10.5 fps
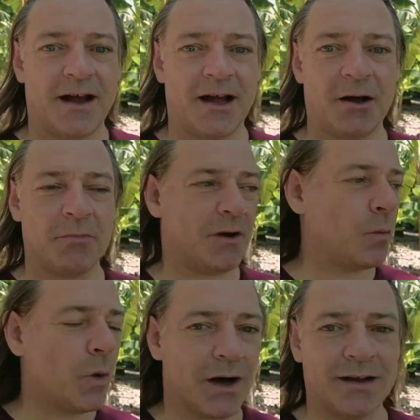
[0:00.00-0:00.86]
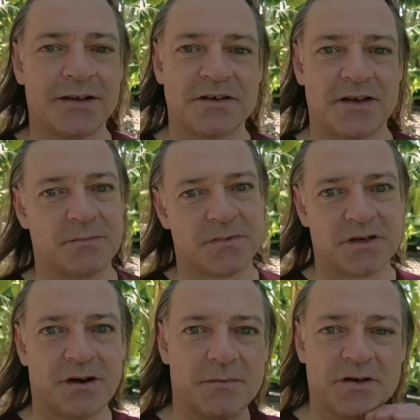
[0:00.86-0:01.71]
while at the same
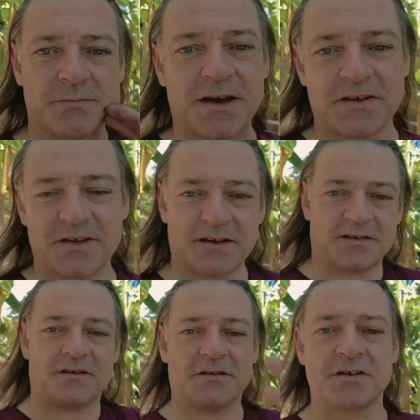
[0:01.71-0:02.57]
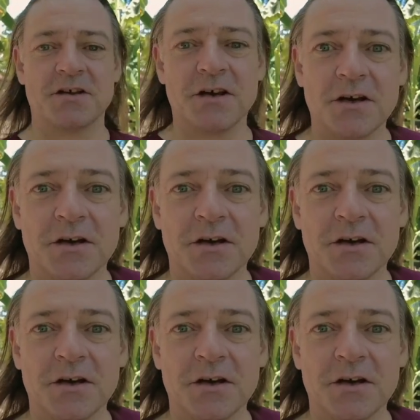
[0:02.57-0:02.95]
time there's a mass exodus